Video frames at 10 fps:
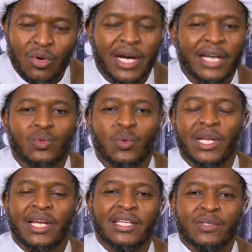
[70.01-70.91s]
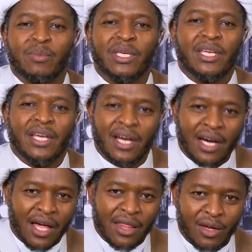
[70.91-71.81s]
as well as me
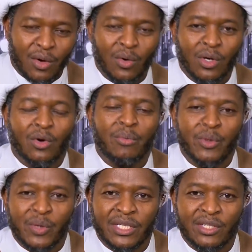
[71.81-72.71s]
and the whole community.